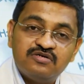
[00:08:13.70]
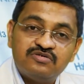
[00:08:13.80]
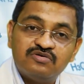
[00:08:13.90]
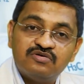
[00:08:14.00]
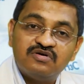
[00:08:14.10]

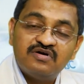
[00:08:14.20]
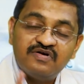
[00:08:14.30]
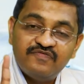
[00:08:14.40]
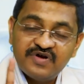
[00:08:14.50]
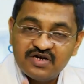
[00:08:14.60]
So
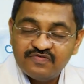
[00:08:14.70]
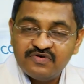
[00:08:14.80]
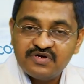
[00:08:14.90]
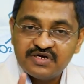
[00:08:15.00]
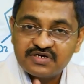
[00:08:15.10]
whenever
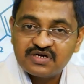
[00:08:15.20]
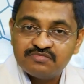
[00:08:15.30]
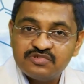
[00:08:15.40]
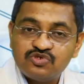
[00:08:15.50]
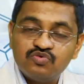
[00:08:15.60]
it
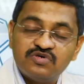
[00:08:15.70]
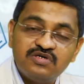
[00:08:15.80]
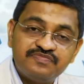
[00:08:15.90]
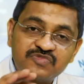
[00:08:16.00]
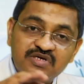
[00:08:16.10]
comes to a
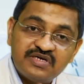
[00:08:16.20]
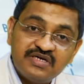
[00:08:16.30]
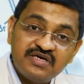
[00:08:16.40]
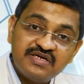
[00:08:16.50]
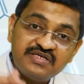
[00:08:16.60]

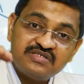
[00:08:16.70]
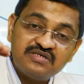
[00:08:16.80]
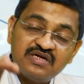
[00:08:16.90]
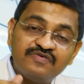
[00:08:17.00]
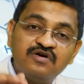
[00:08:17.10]
increased
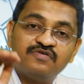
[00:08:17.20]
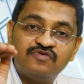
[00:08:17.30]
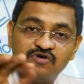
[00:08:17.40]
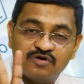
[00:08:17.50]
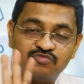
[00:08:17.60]
level of
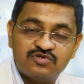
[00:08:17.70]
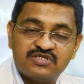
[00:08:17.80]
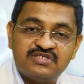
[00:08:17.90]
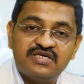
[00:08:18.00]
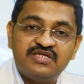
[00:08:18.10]
hormones,
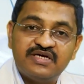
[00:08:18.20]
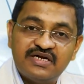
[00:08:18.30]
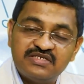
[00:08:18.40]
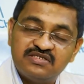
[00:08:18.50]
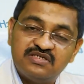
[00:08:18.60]
say the
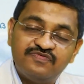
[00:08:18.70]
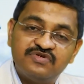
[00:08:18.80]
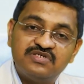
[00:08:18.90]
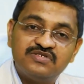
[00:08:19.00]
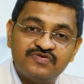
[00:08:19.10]
LH and the
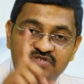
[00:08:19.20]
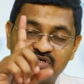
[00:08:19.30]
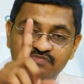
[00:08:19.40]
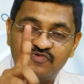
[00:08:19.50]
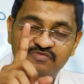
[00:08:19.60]
FSH which
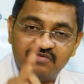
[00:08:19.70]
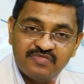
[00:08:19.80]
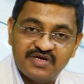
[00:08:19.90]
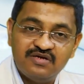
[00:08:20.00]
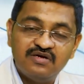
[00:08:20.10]
comes from the
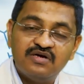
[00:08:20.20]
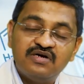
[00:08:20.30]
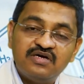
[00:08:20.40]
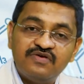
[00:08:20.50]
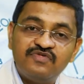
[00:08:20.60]
brain,
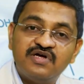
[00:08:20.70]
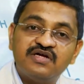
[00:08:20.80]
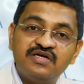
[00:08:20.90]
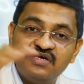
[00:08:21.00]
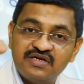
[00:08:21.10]
if they are
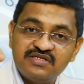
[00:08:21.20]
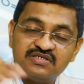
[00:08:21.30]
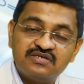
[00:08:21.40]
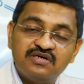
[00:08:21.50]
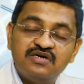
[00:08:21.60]
increased,
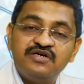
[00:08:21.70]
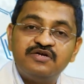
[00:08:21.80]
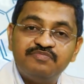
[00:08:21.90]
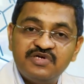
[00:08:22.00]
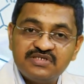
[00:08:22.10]
it
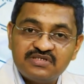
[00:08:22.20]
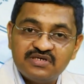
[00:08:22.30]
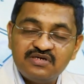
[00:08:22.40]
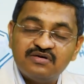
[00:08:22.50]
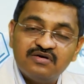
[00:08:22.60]
means
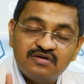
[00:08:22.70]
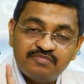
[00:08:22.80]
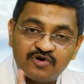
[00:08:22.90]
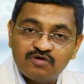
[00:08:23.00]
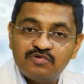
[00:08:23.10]
that
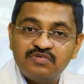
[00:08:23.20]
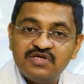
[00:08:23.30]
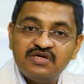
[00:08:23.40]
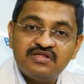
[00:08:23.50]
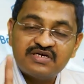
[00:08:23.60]

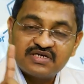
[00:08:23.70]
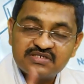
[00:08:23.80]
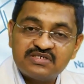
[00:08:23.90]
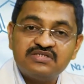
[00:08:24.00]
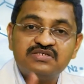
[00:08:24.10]
probably the
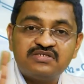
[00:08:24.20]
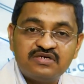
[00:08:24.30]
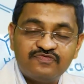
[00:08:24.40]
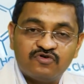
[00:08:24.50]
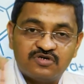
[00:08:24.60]
testis is at
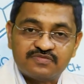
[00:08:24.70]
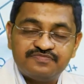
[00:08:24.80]
fault.